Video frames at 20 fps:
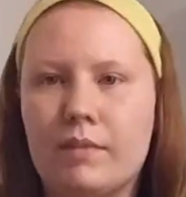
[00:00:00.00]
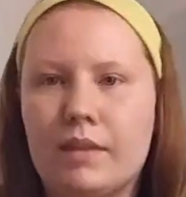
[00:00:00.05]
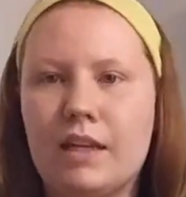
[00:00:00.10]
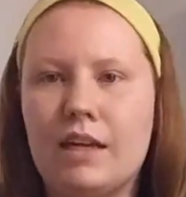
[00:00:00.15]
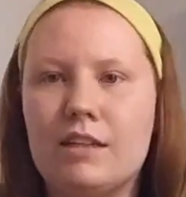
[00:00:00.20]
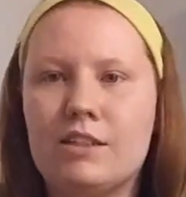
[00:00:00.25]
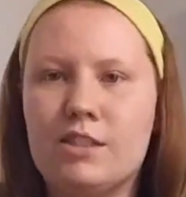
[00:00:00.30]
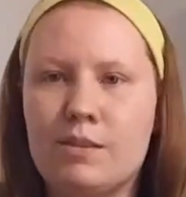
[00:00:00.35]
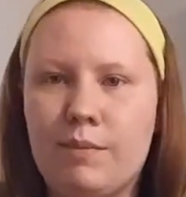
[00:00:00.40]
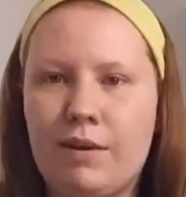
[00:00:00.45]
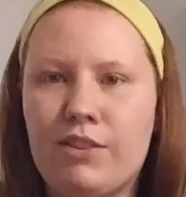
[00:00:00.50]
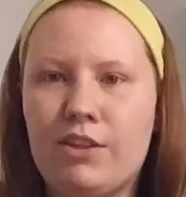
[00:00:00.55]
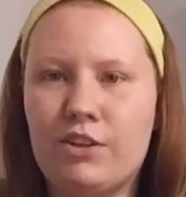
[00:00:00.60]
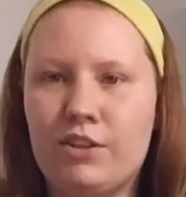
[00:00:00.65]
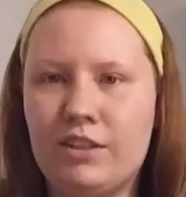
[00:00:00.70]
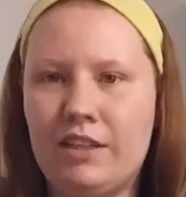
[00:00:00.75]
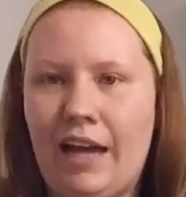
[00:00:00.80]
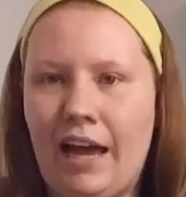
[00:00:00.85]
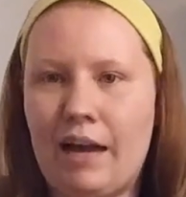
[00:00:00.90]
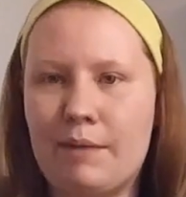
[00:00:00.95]
Some other
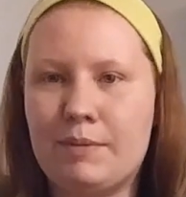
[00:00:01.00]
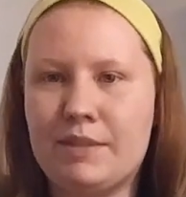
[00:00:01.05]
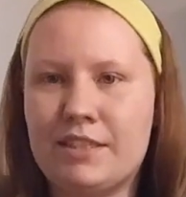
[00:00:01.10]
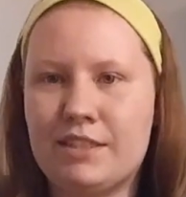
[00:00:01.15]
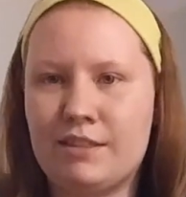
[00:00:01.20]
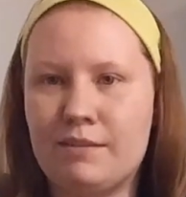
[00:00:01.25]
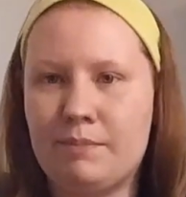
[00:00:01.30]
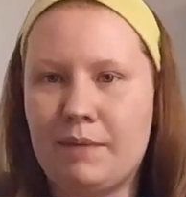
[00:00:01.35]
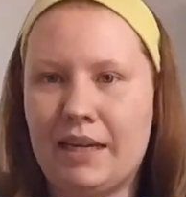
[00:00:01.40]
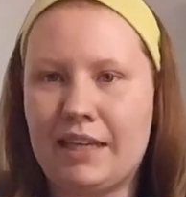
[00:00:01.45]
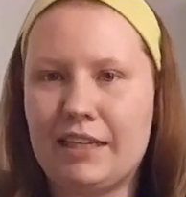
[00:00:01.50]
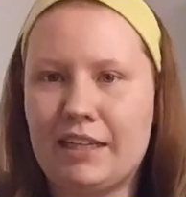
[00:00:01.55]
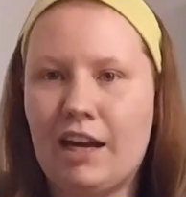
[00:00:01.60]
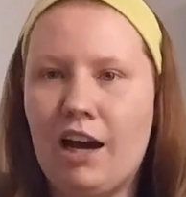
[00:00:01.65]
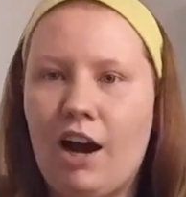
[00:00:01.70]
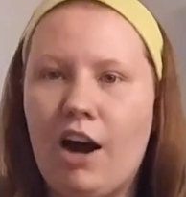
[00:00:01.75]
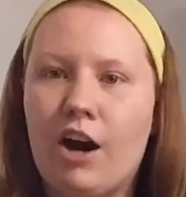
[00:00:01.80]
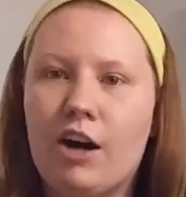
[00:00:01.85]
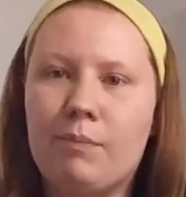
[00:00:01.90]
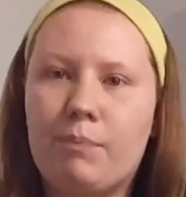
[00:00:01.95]
good habits to make
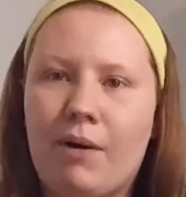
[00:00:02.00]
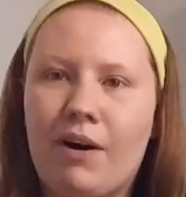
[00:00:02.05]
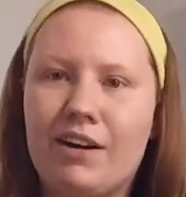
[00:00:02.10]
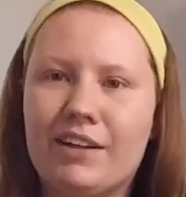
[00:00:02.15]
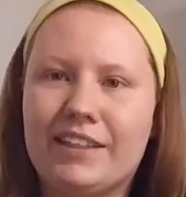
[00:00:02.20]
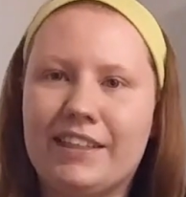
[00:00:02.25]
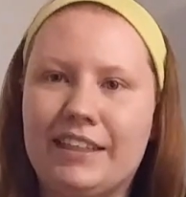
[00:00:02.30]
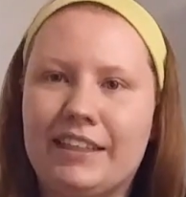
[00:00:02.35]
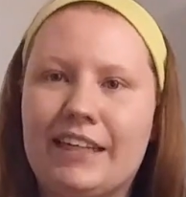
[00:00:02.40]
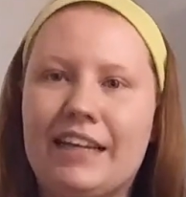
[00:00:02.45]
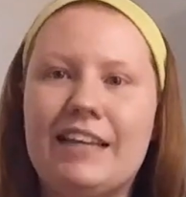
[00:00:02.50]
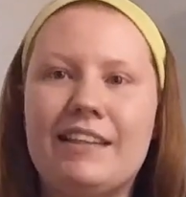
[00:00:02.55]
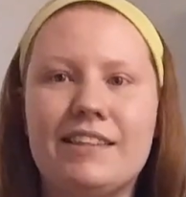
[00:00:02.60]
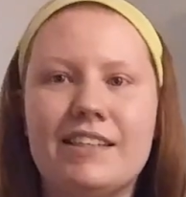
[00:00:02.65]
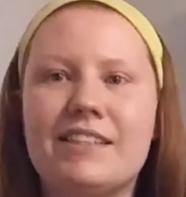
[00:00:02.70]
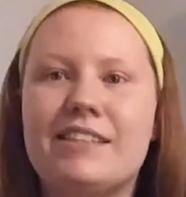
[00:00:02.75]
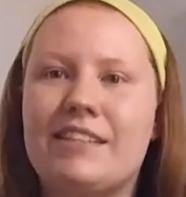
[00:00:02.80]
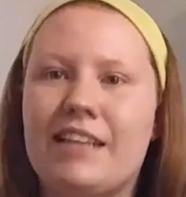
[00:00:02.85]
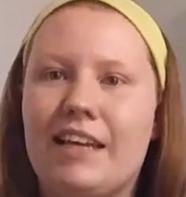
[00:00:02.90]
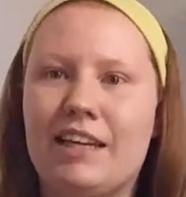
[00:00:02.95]
are parking in
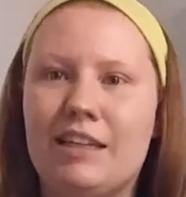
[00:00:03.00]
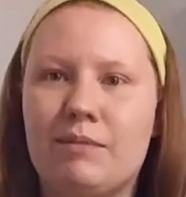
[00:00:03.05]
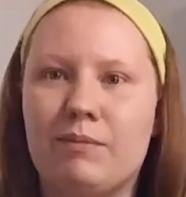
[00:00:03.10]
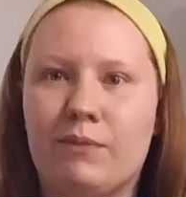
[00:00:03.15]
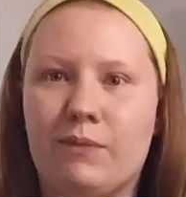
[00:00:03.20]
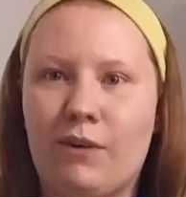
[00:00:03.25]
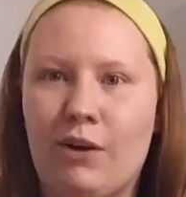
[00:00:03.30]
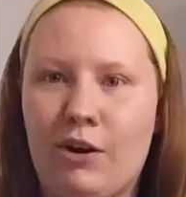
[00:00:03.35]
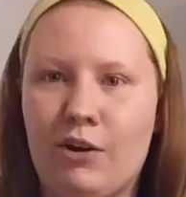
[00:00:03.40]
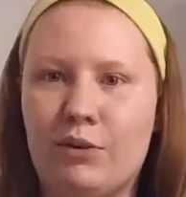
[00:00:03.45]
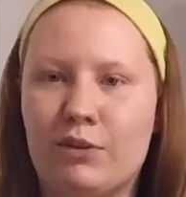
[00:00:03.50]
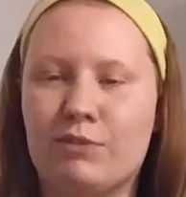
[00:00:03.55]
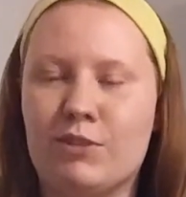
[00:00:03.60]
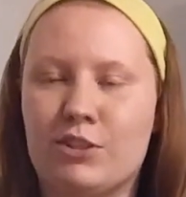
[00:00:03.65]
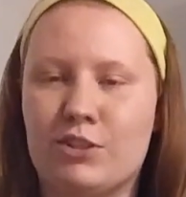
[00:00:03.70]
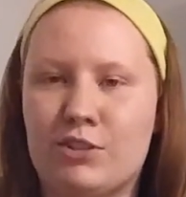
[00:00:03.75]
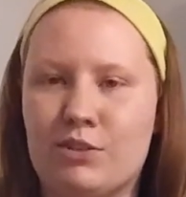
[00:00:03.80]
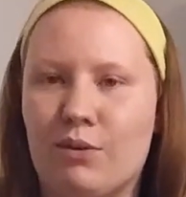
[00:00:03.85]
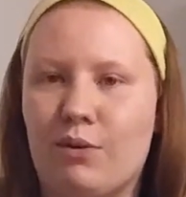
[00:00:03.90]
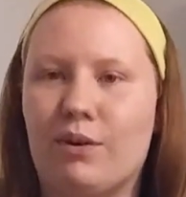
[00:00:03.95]
the same row of the
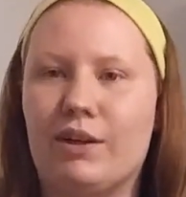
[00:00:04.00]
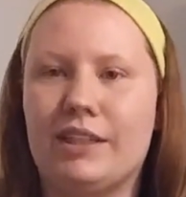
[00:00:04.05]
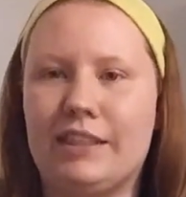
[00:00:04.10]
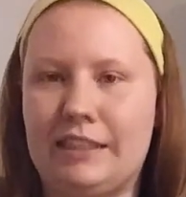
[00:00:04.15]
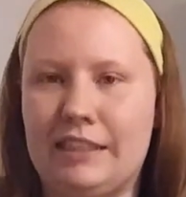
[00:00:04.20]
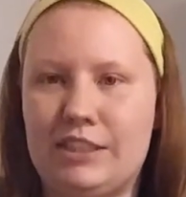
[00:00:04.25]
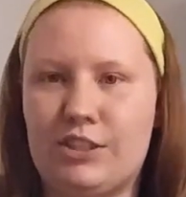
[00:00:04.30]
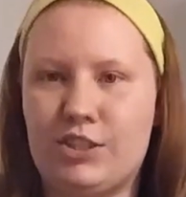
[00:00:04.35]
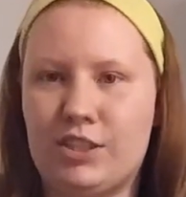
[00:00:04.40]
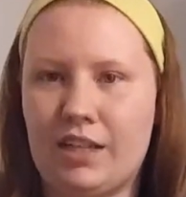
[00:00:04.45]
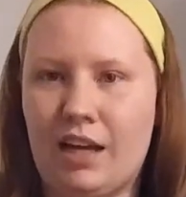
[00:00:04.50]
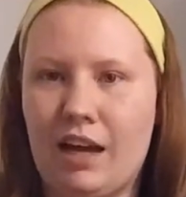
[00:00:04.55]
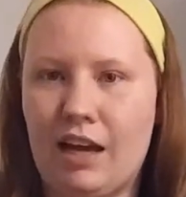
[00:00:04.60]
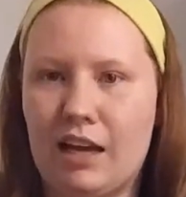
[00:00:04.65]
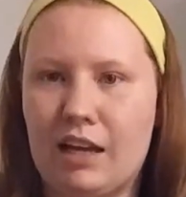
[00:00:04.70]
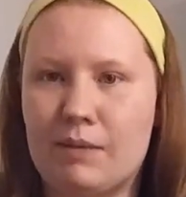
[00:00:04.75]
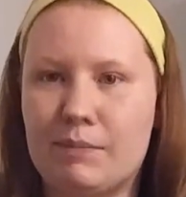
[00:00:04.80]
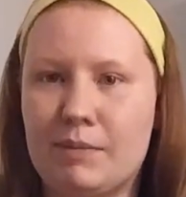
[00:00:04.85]
store each time,